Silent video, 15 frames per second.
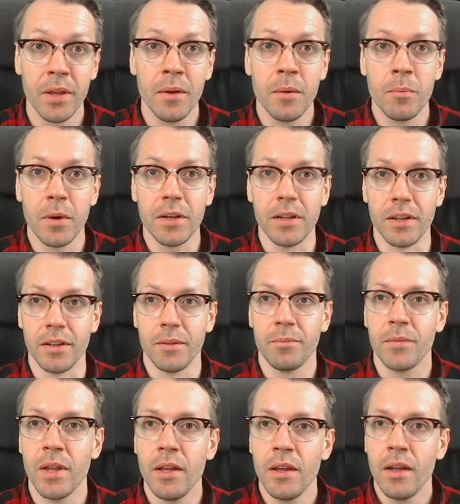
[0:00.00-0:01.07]
But yeah,
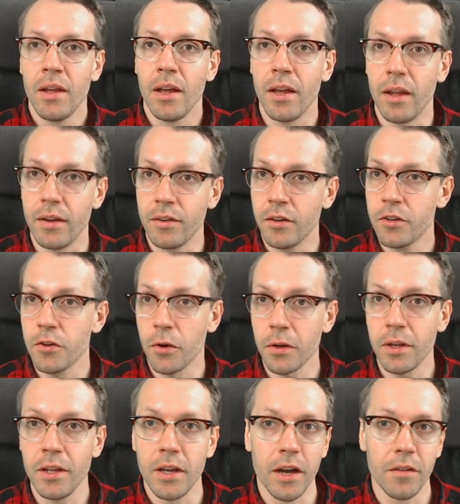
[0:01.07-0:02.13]
and
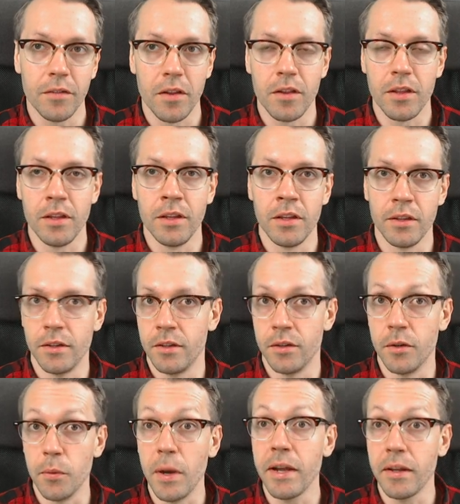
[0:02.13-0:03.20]
shortly after the
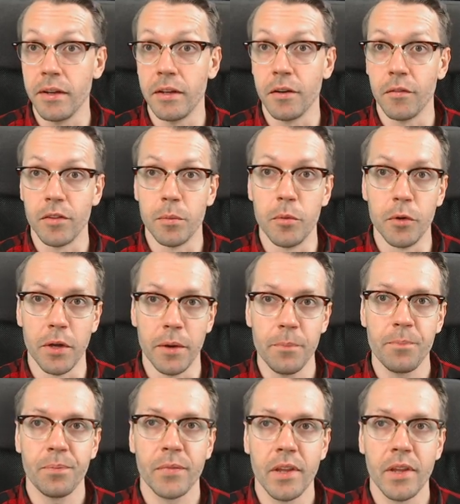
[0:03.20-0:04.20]
awakening of the Buddha,